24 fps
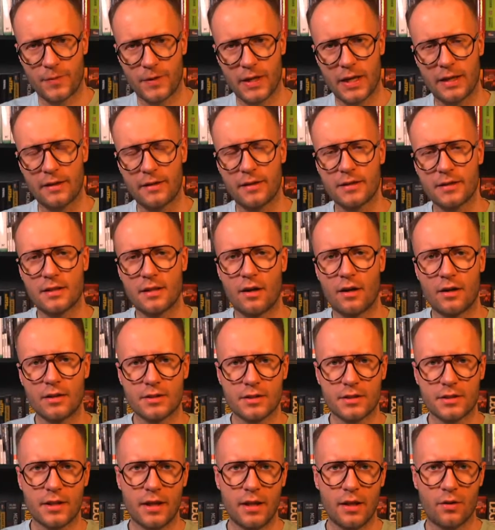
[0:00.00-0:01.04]
and this
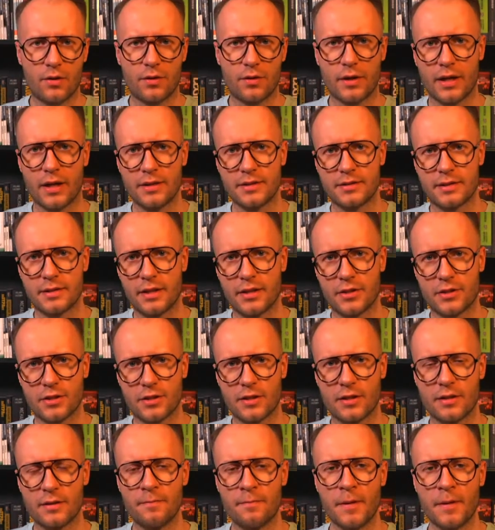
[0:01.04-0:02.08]
large-scale
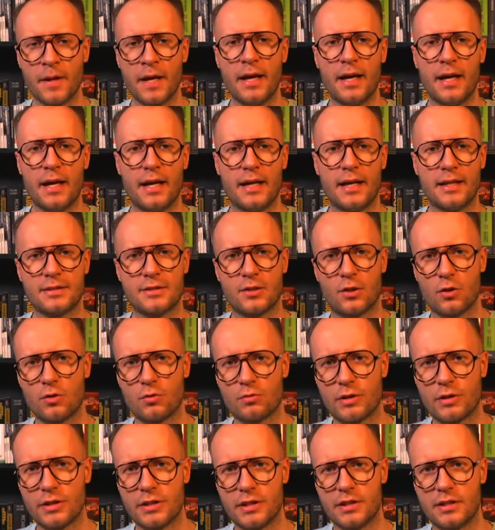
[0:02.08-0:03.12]
organization has
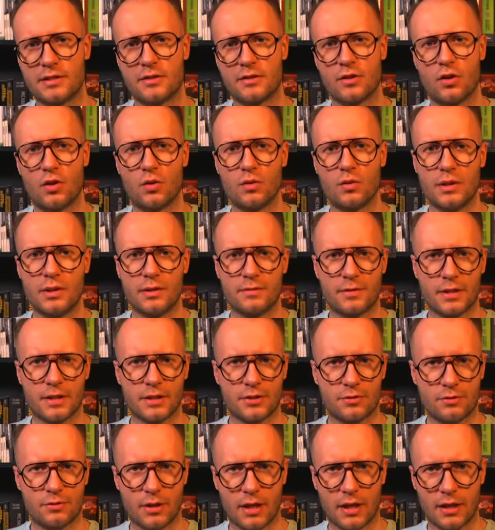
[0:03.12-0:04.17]
already its own
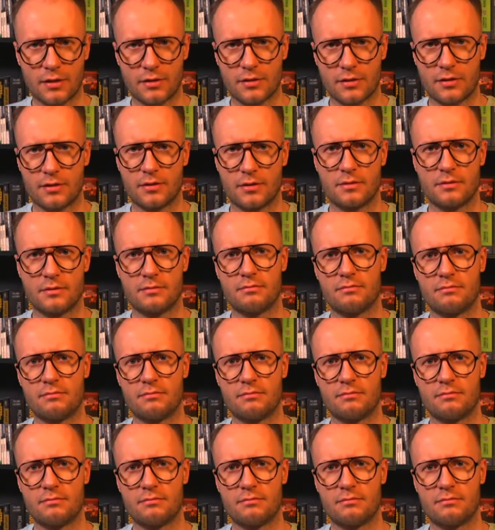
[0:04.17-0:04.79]
infrastructure.